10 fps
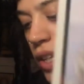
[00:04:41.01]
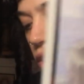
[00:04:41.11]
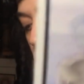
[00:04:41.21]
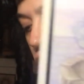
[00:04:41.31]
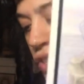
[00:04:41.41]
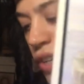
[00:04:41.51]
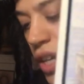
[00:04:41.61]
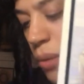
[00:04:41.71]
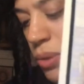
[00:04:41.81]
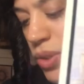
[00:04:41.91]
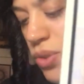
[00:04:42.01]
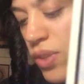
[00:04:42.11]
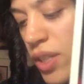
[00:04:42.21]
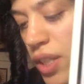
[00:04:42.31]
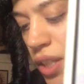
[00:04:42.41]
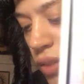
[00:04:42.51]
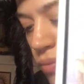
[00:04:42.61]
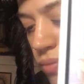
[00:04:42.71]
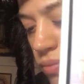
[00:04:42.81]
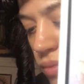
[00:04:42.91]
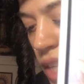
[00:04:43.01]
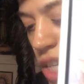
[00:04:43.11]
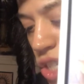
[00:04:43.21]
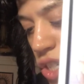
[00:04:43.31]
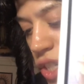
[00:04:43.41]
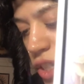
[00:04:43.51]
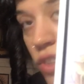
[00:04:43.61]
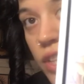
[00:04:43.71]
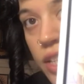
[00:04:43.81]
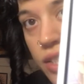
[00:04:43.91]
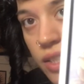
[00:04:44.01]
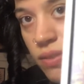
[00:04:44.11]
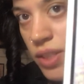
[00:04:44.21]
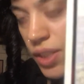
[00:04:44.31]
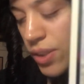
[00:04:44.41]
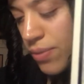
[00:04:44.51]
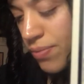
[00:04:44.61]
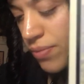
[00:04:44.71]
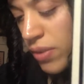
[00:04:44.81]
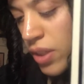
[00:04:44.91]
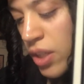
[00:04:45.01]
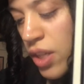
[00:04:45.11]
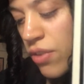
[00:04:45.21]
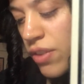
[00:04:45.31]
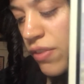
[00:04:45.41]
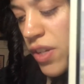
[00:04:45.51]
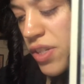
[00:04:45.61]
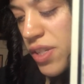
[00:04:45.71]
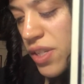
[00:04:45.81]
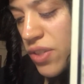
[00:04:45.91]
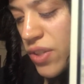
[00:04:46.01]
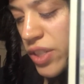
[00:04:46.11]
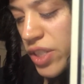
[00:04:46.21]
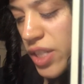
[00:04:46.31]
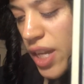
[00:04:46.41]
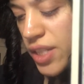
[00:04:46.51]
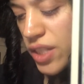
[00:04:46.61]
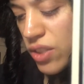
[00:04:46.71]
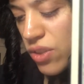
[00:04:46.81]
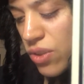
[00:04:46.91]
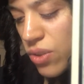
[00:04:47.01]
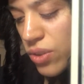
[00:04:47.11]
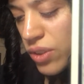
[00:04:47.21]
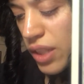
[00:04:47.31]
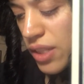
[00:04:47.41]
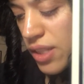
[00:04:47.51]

nurturing opportunity, nature, creativity. Reverse, destruction, endings cold and